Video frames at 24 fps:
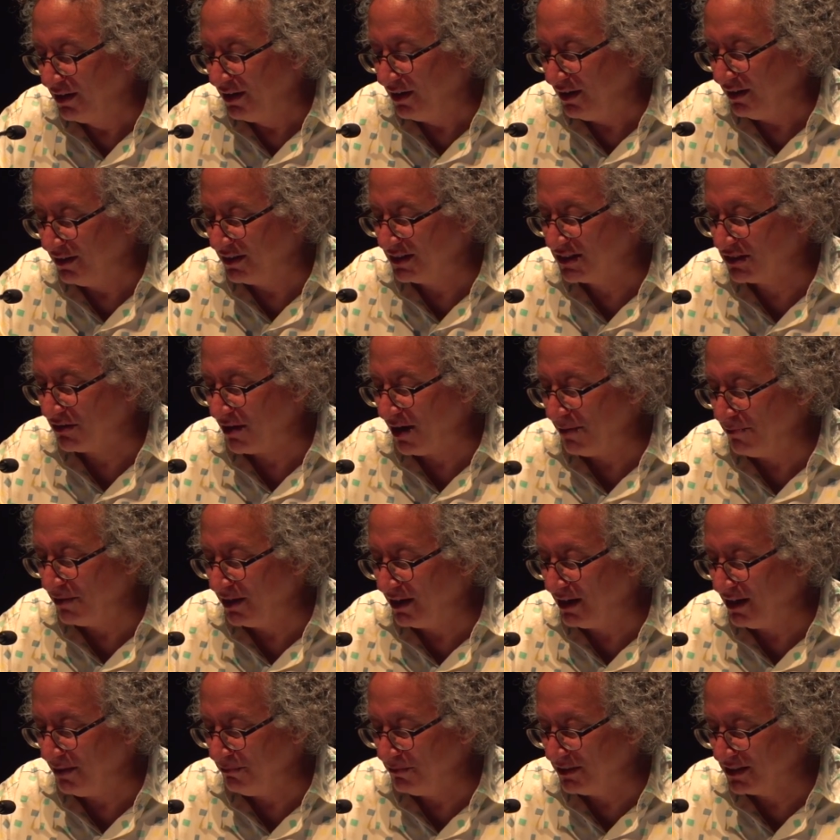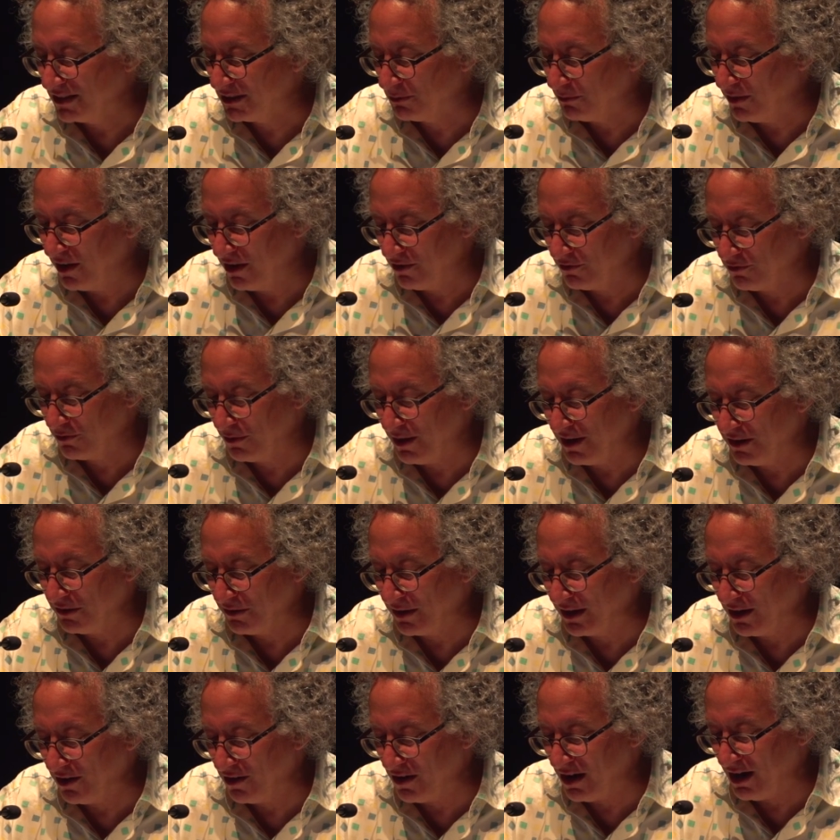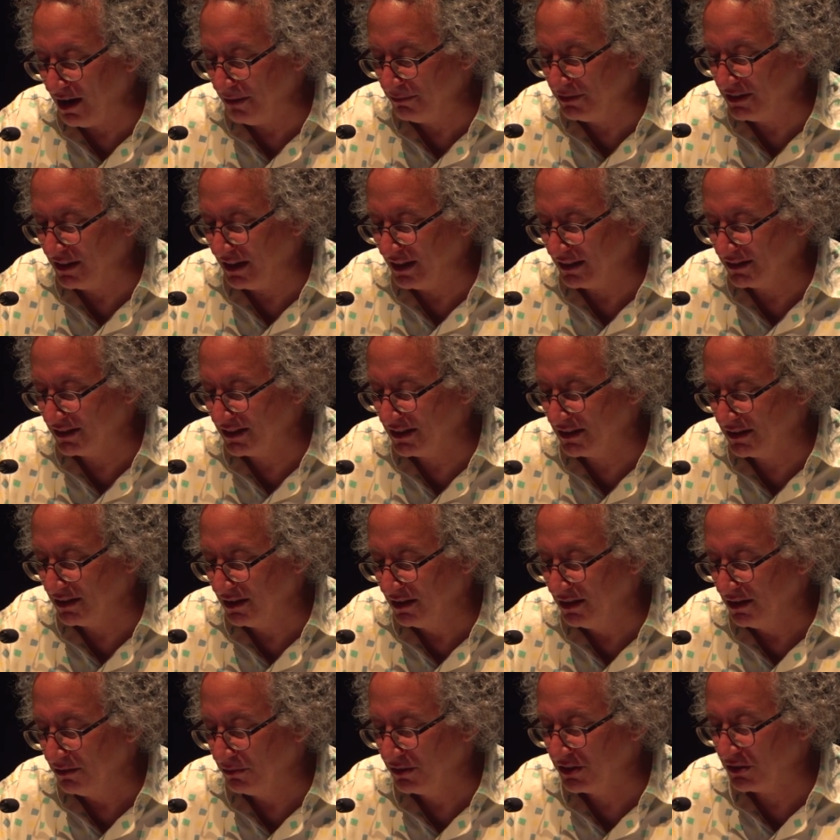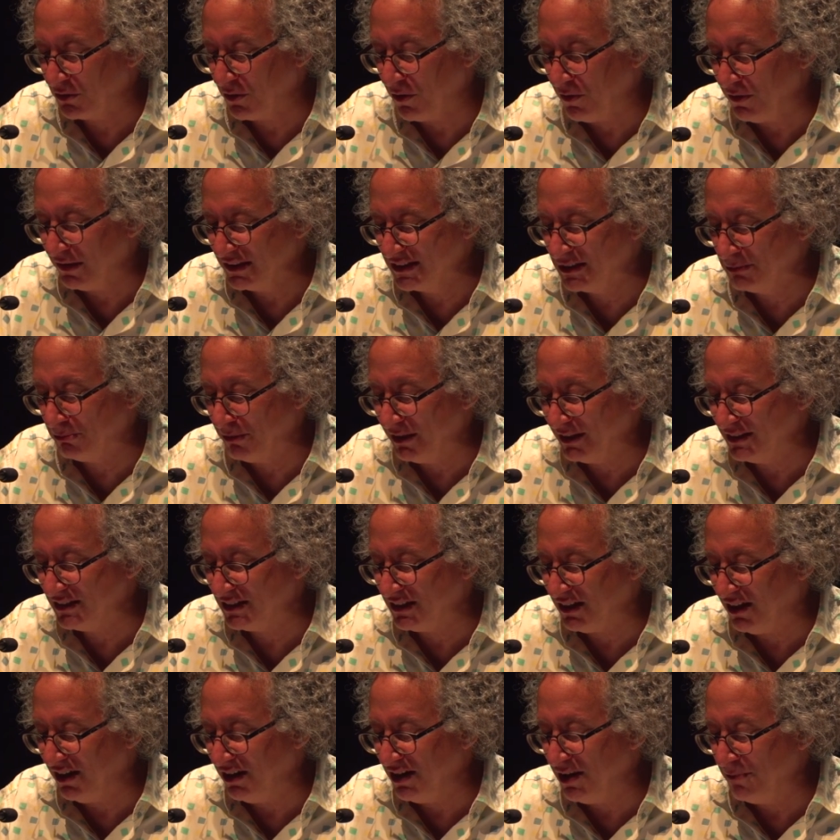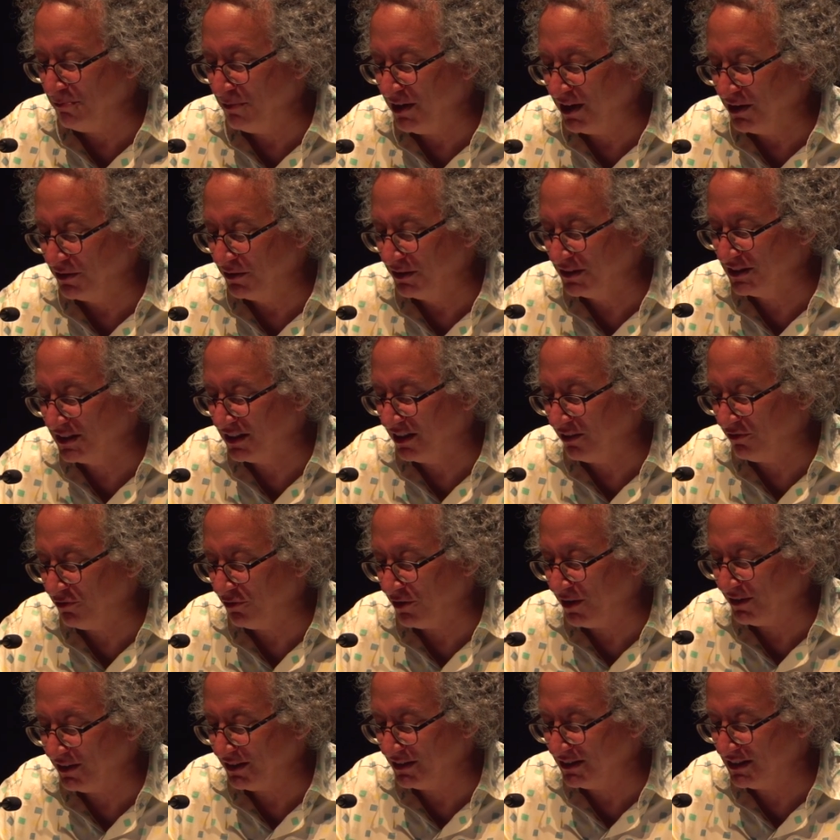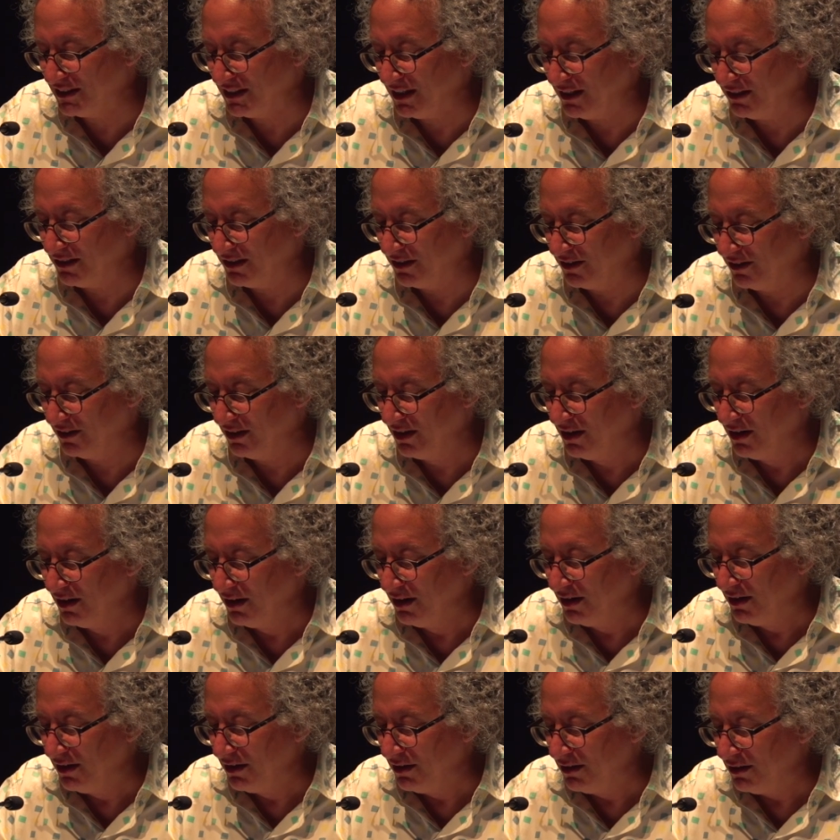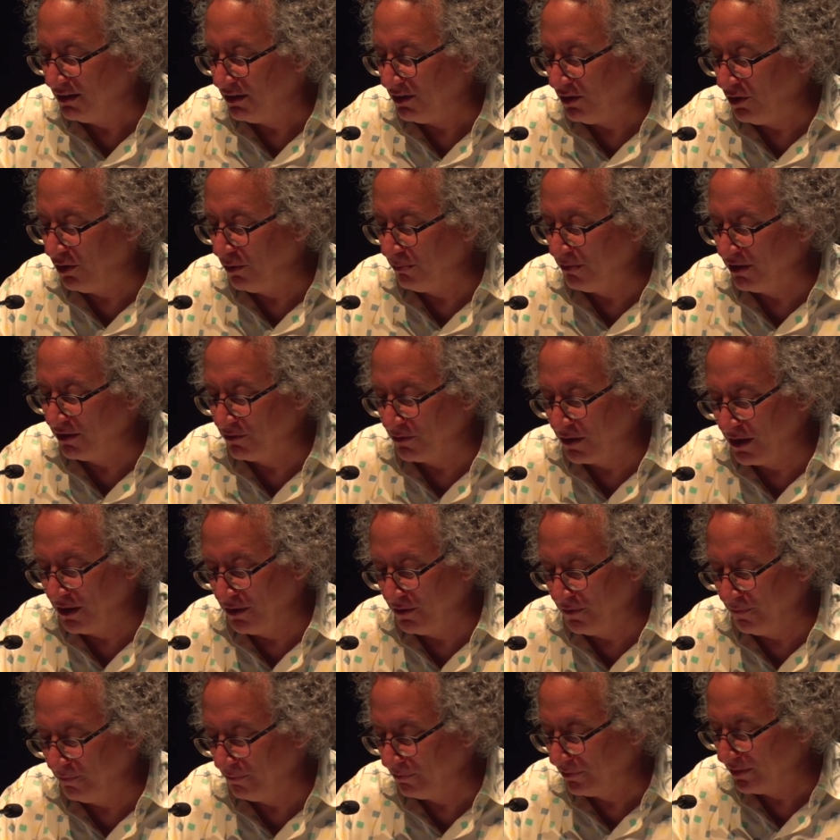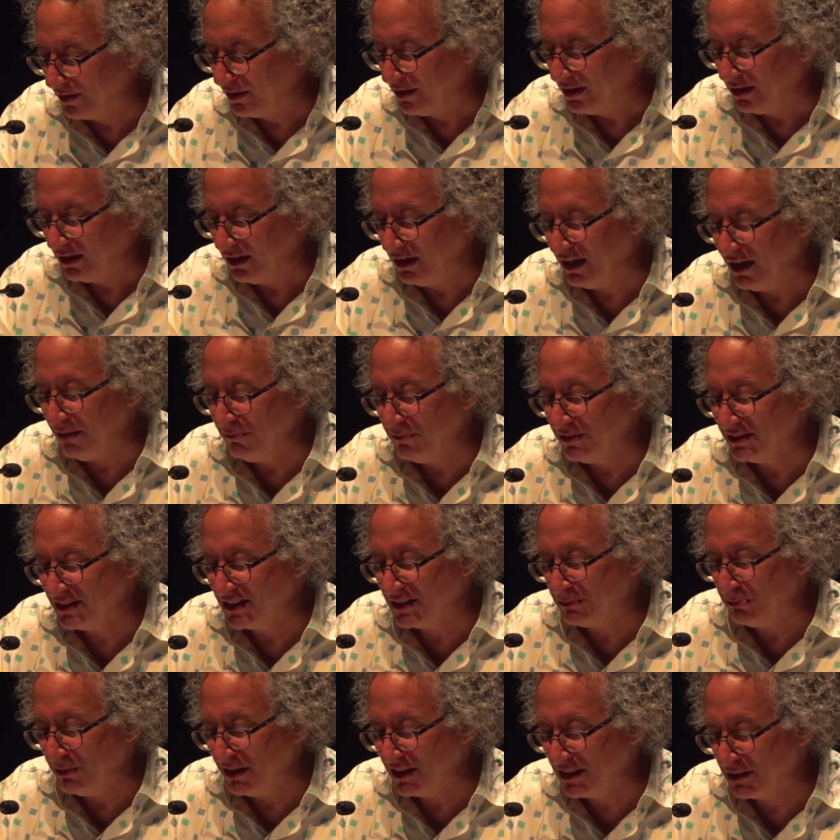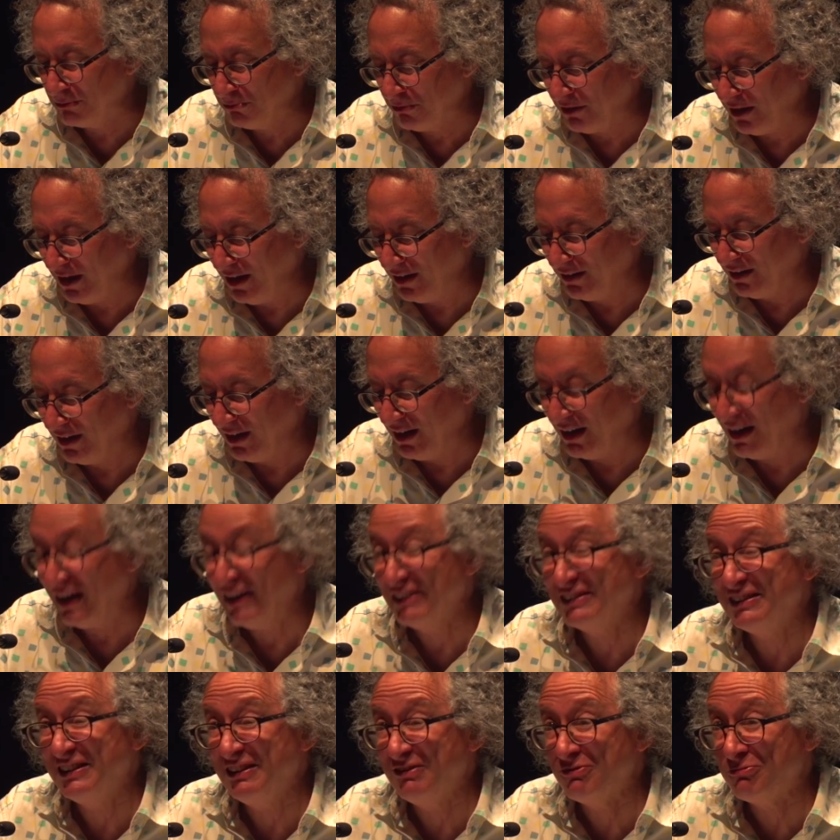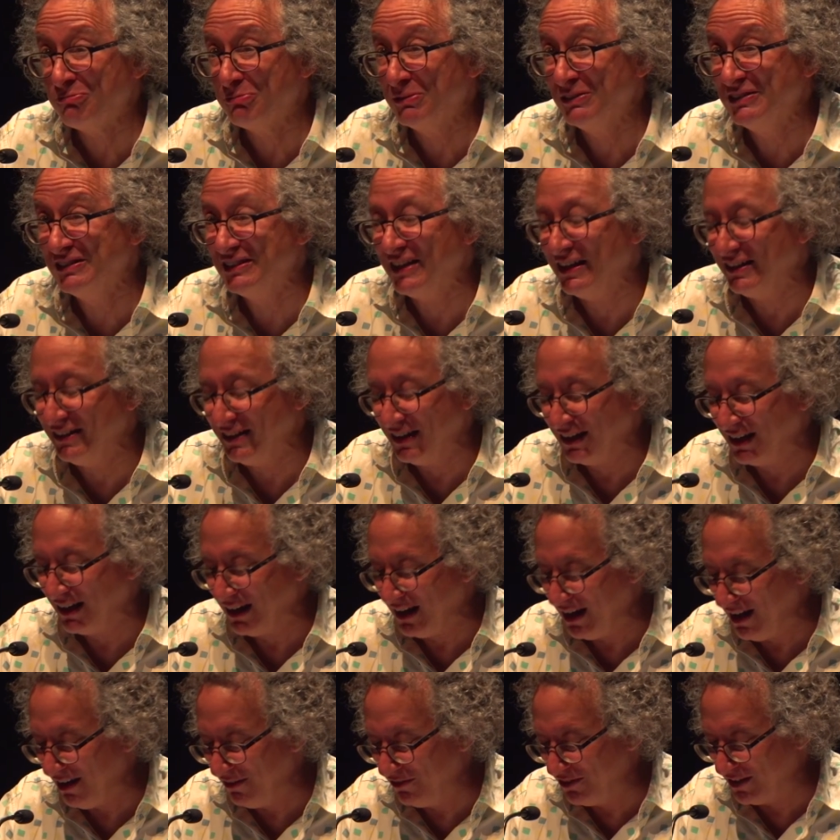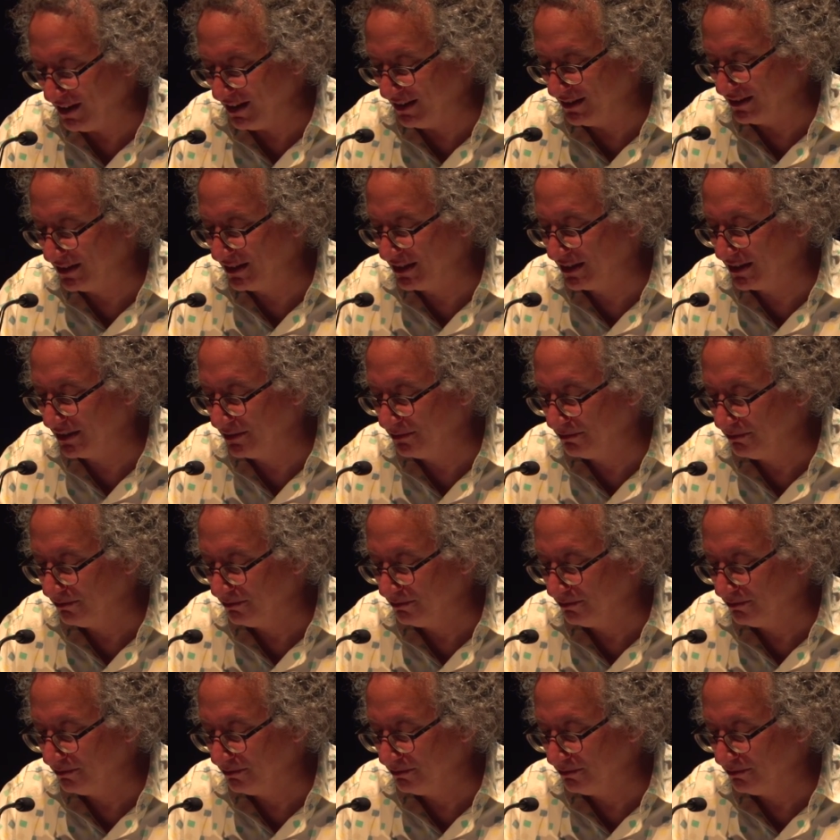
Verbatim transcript: In describing Gitman's way of rendering her objects, which are always placed unambiguously front and center, Ollman wrote, Gitman speaks plainly as if presenting evidence